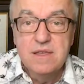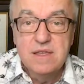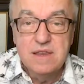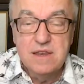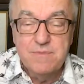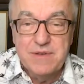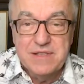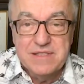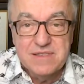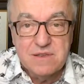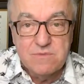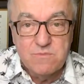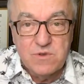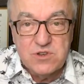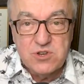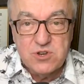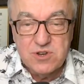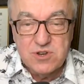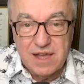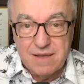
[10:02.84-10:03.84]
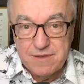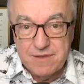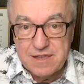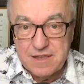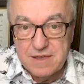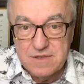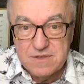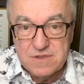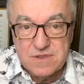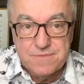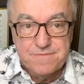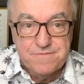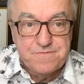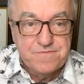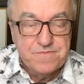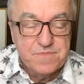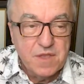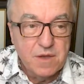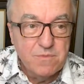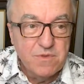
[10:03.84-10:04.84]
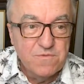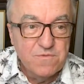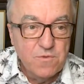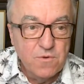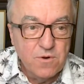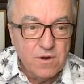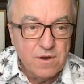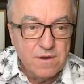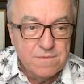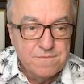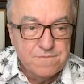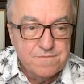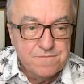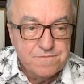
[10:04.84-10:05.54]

It depends on what your topic is. Number 4,